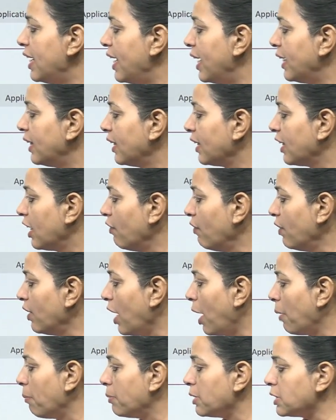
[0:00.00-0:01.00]
Let the
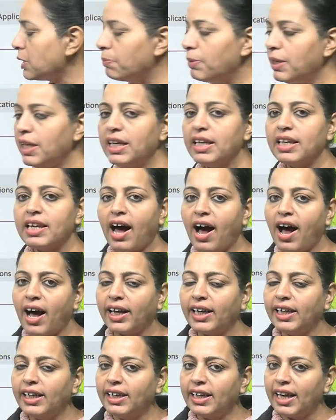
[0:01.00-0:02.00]
given numbers be
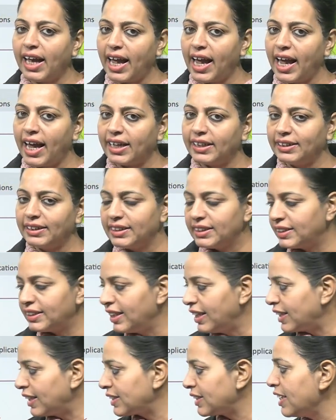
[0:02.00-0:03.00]
9 and
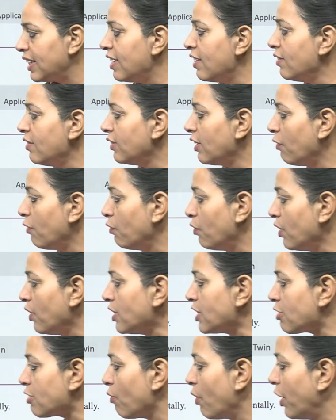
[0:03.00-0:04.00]
6. The
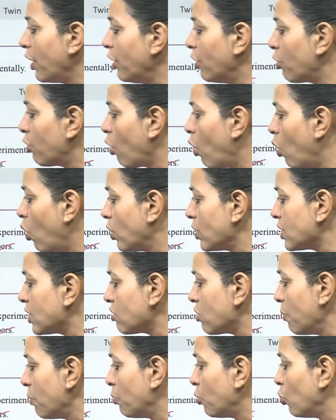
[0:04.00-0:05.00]
first one, draw a
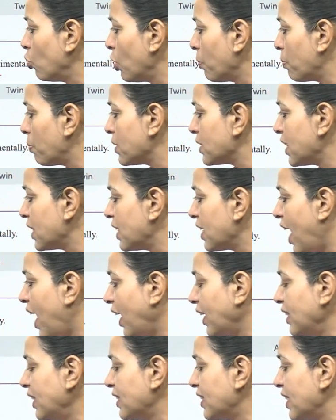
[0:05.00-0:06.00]
strip to represent
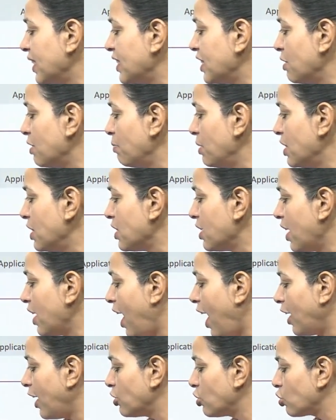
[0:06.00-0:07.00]
9
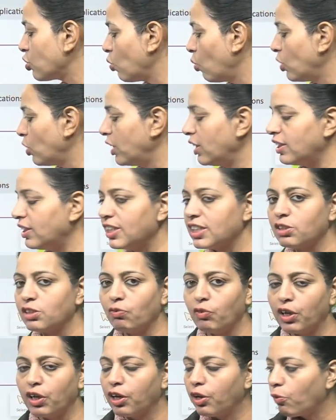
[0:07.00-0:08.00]
cm as shown in
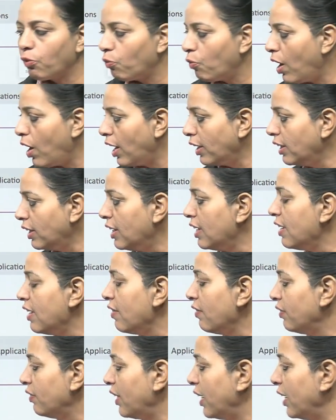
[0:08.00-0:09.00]
this figure 1.
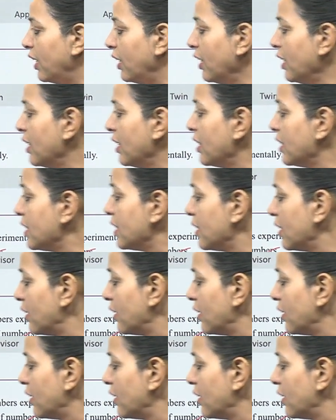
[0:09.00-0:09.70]
Then